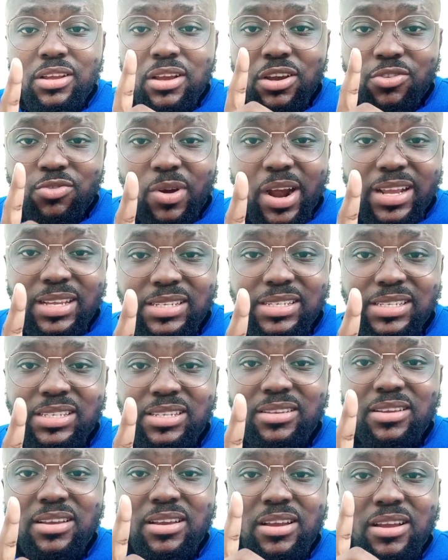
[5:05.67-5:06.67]

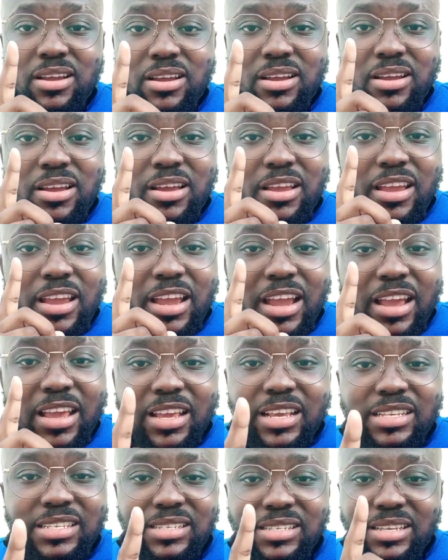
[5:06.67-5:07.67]
Christ
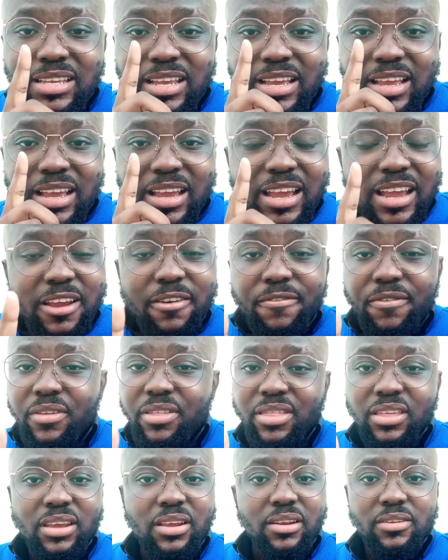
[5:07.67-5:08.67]
is
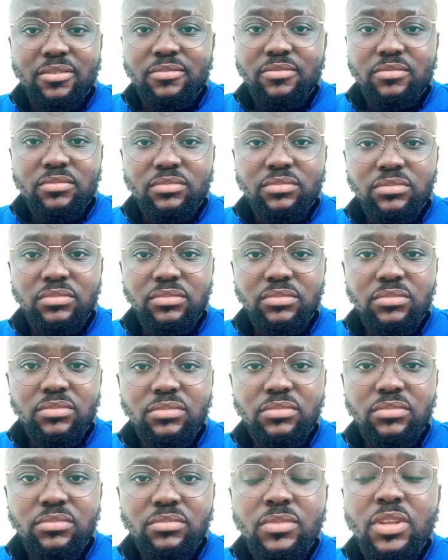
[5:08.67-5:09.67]
everything.
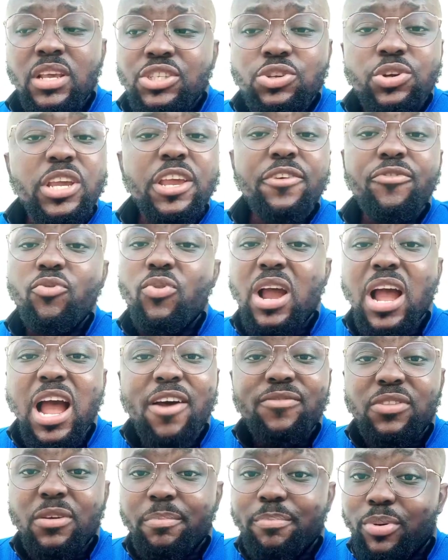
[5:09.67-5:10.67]
So if we
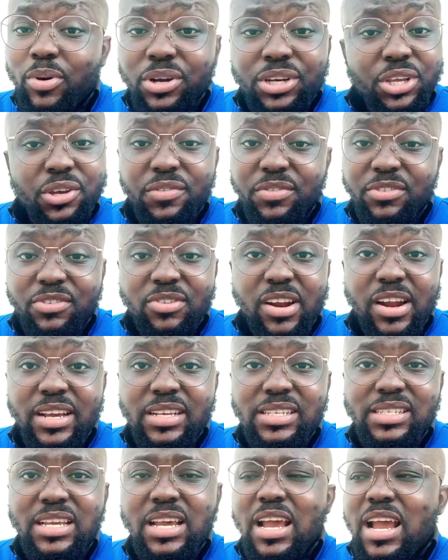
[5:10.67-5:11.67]
have the body of
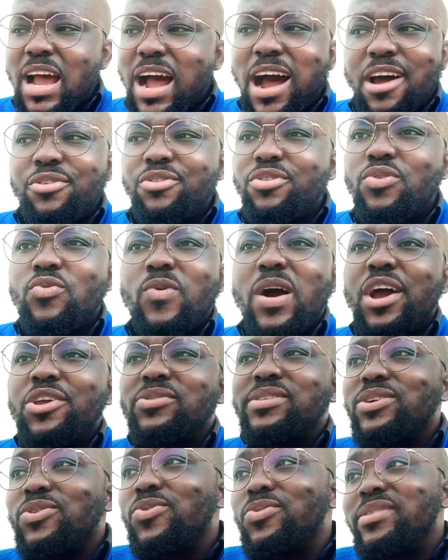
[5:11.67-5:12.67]
Christ, I don't know why you
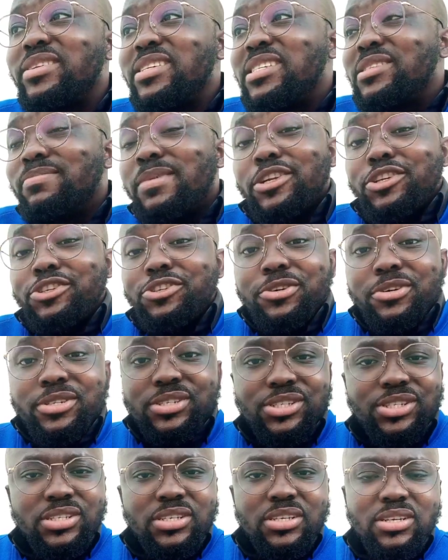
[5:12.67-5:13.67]
say, oh, this is my
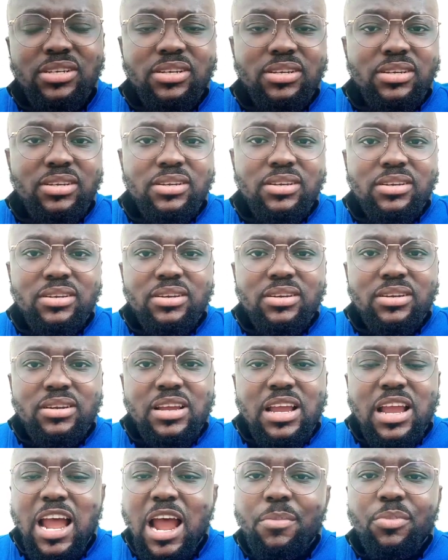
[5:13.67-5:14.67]
church.
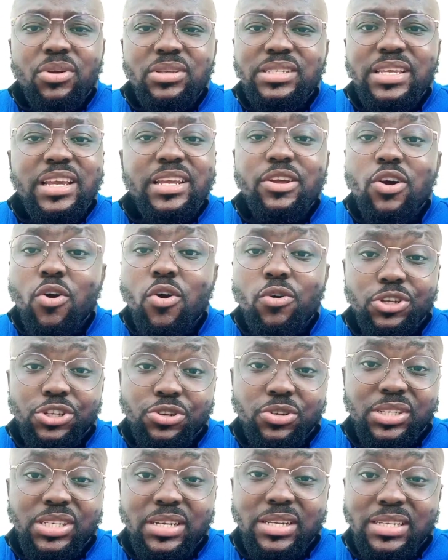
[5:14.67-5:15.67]
I'm not saying all
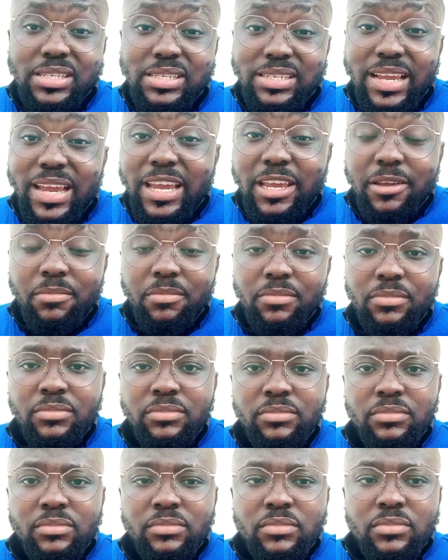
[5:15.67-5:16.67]
church are the
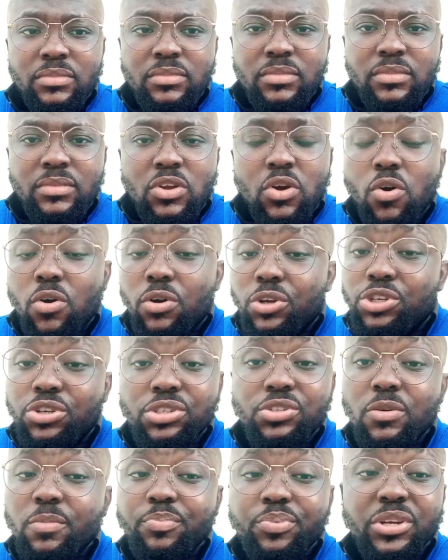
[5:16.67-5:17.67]
same. All
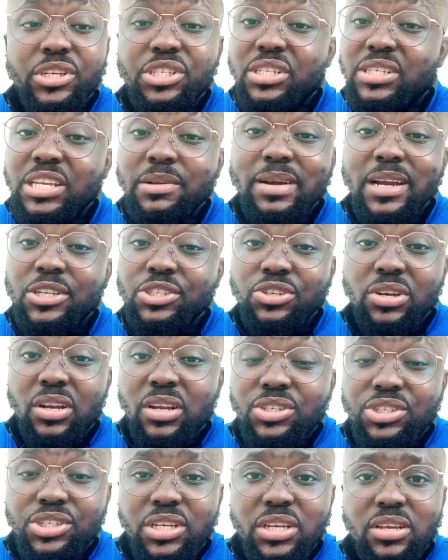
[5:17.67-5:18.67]
church don't preach the same
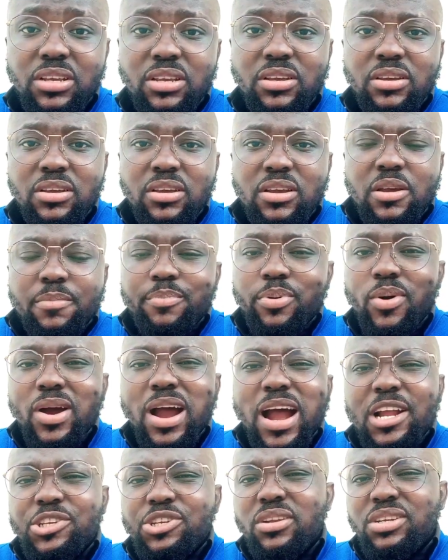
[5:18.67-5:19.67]
ideology. But
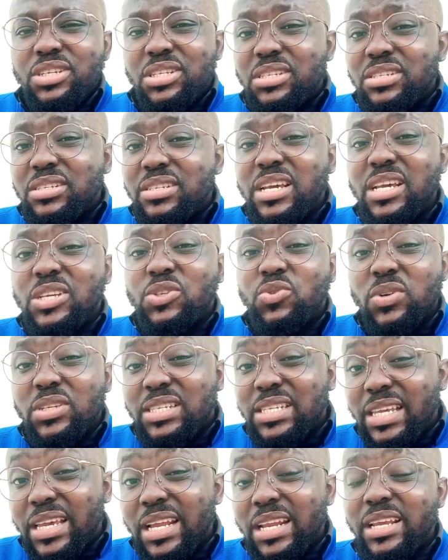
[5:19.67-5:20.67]
ideology today is what's
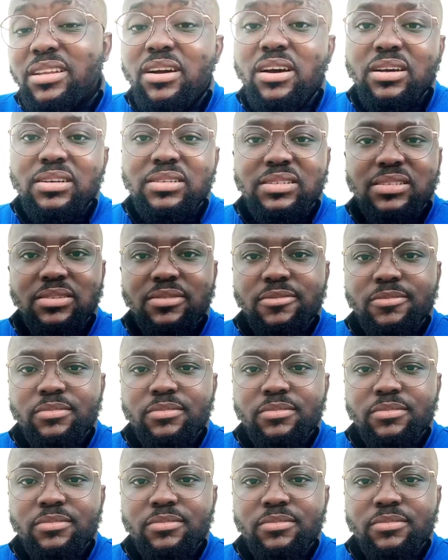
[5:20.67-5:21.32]
killing us.